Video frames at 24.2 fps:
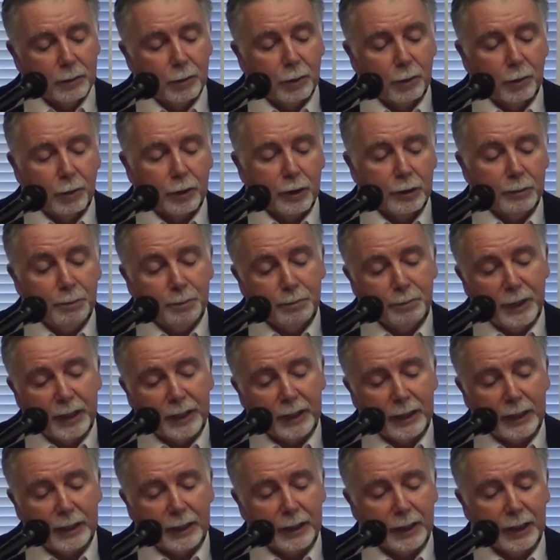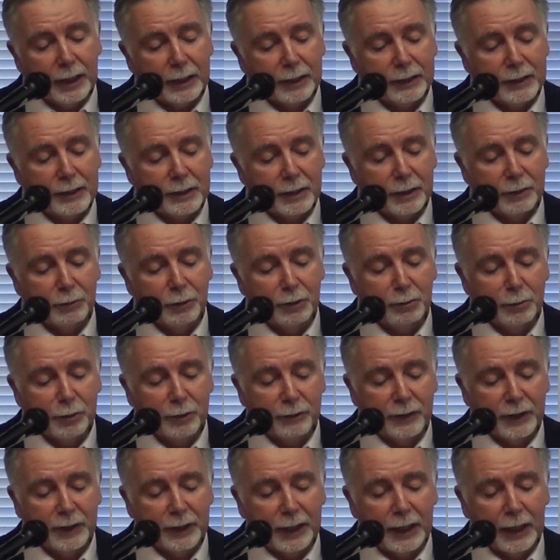Or making cuts and
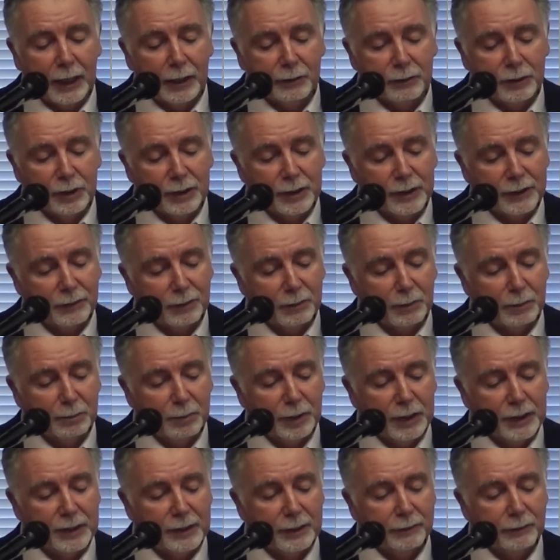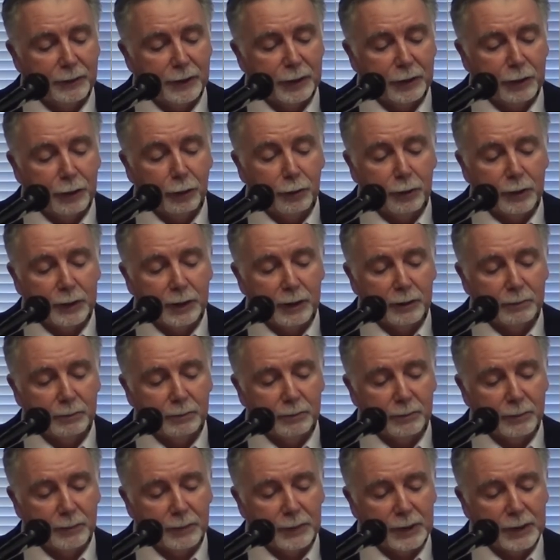removing gouges from a piece of linoleum
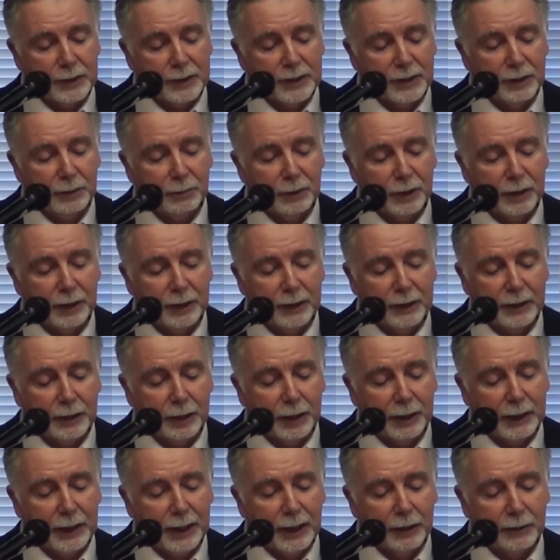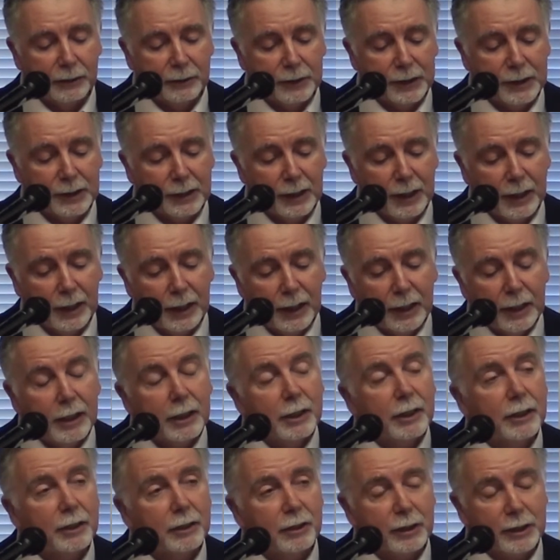to simulate the clouds
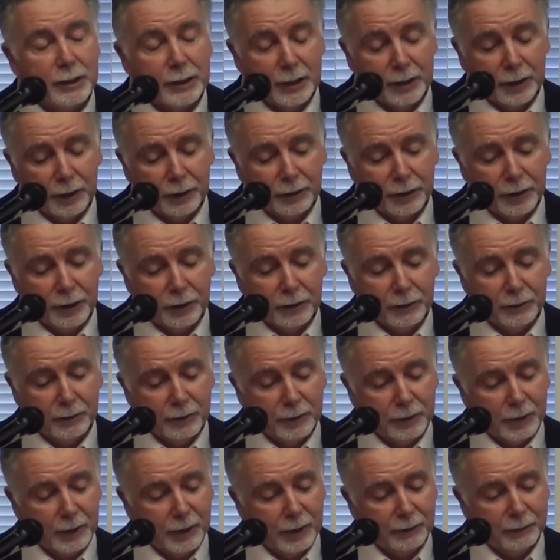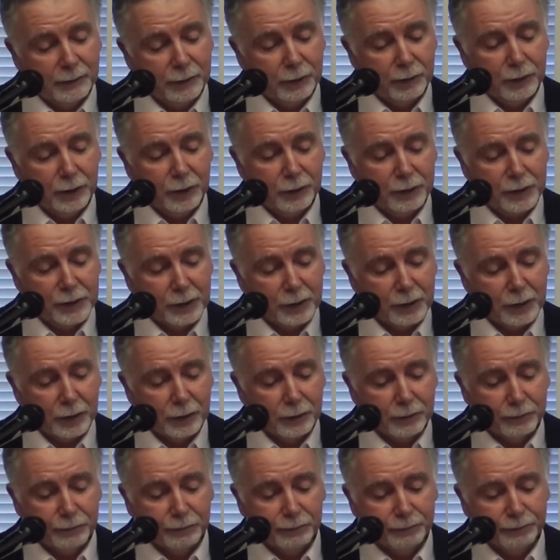in Ontario a few years
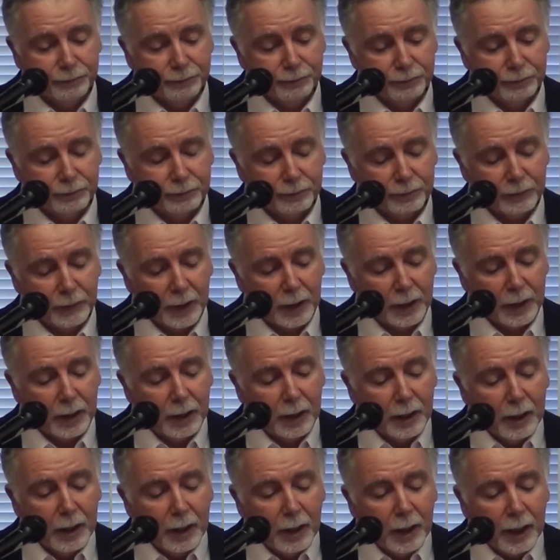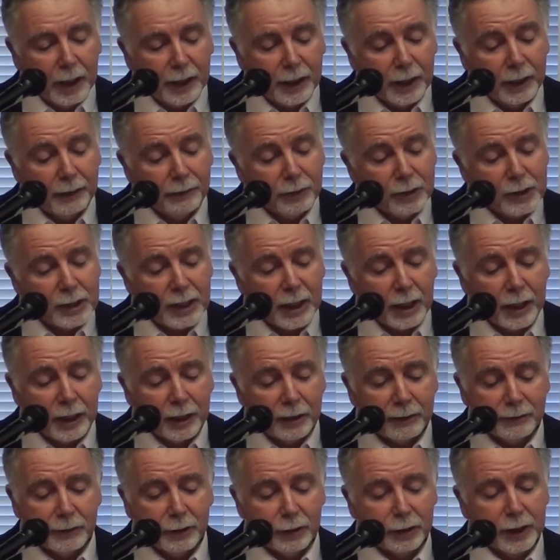ago. I never
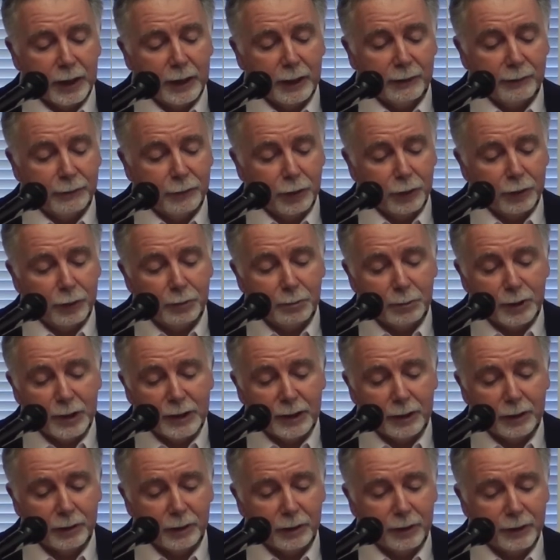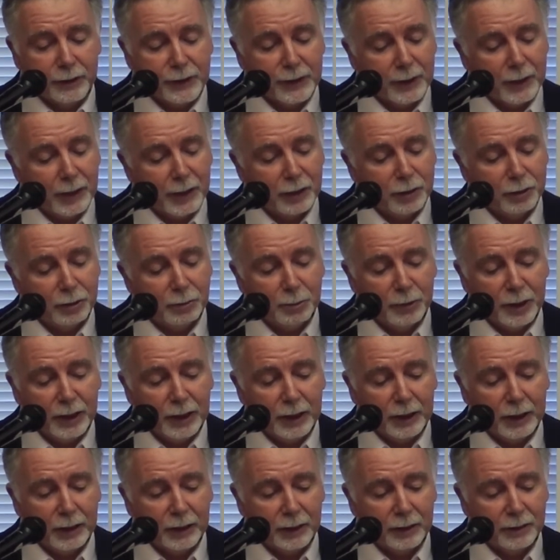tire of looking for new materials and new
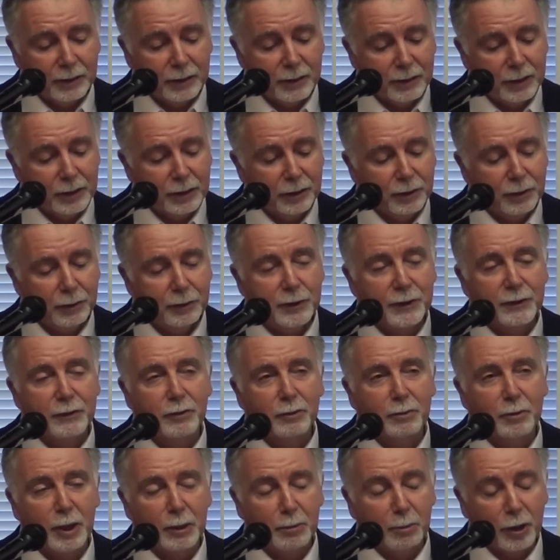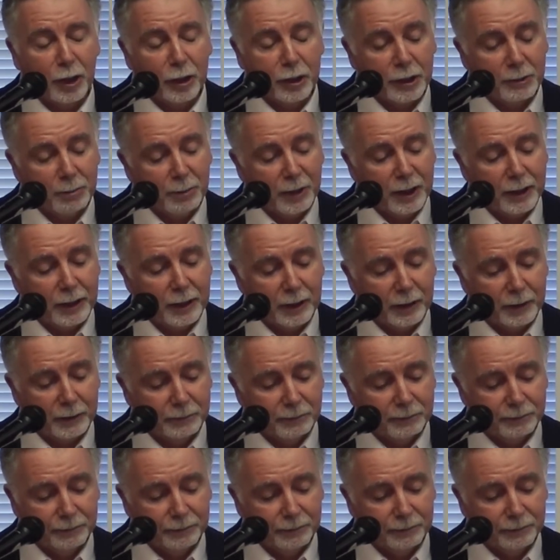media to use for my mark making.